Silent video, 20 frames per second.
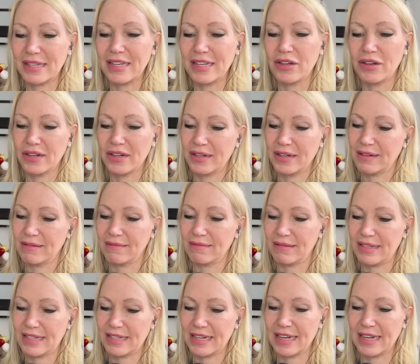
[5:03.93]
he
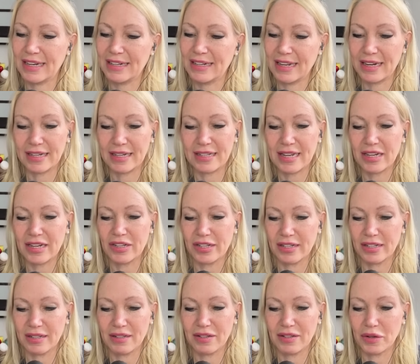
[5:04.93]
couldn't stand at
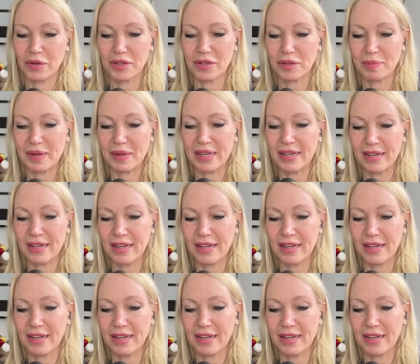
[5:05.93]
attention, so to speak.